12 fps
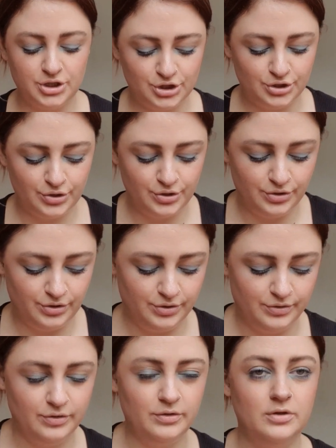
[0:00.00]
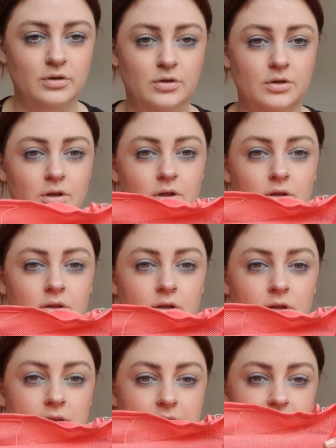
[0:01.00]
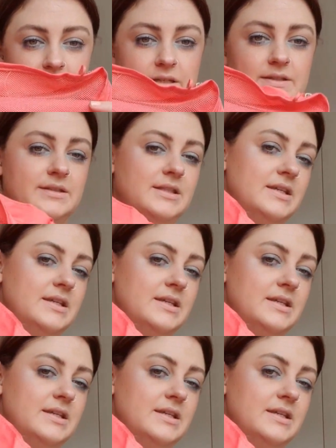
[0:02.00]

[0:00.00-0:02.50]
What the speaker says: to show you these.